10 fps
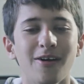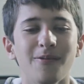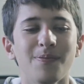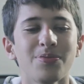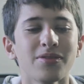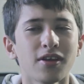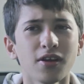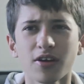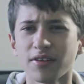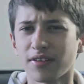um,
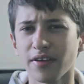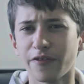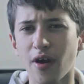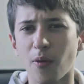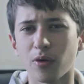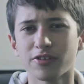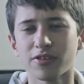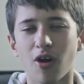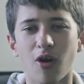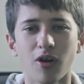because if I watch
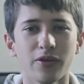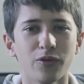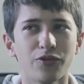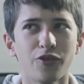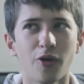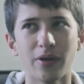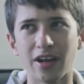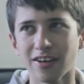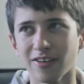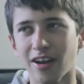a Hollywood film and
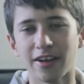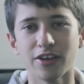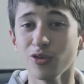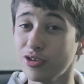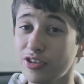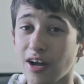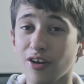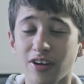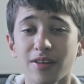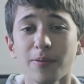I don't like it, usually
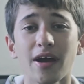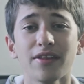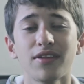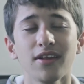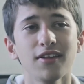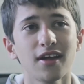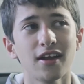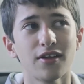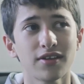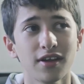I'll look at the behind the scenes
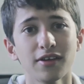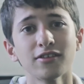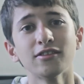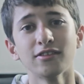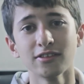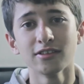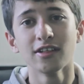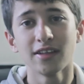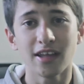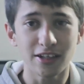and I'll say,
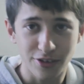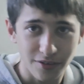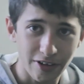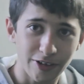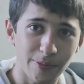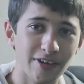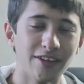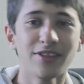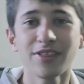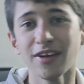that should have actually been
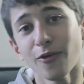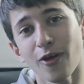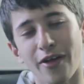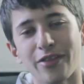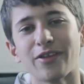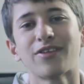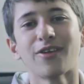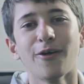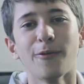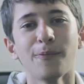in the theater rather.
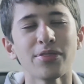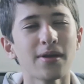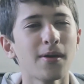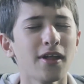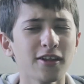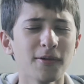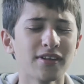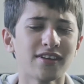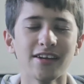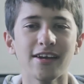So that's
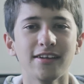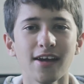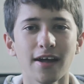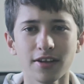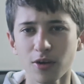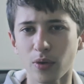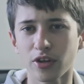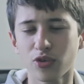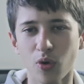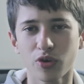basically it, guys. I don't
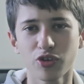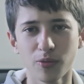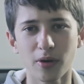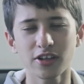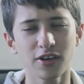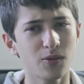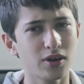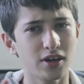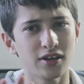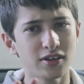want to talk too much. I don't
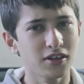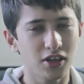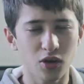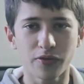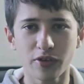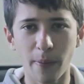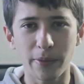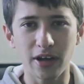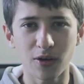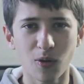want to get off
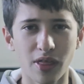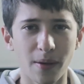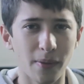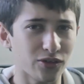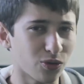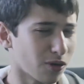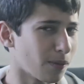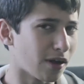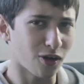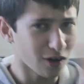topic and all that by talking
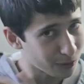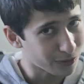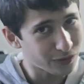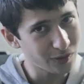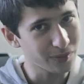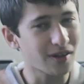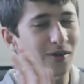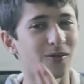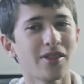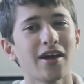about Hollywood films
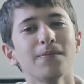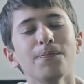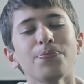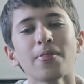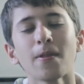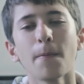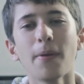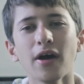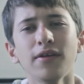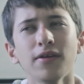now and all that.
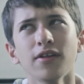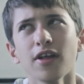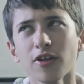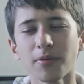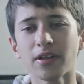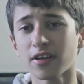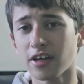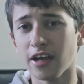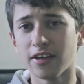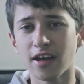But that was
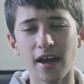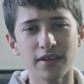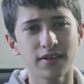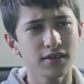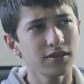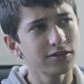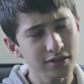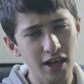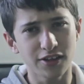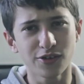basically it, guys.
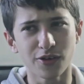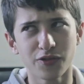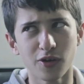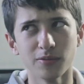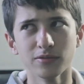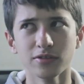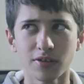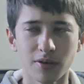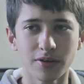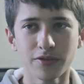Nice short film,
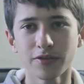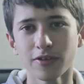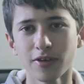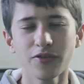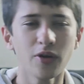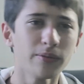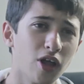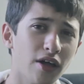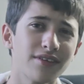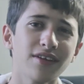sort of filmed
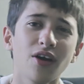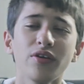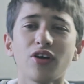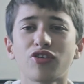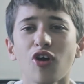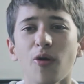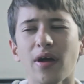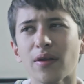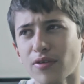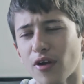last year in October,
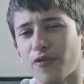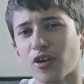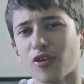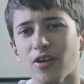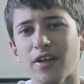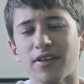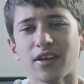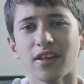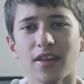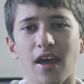and I'm sorry for not
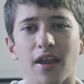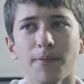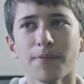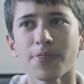releasing it then.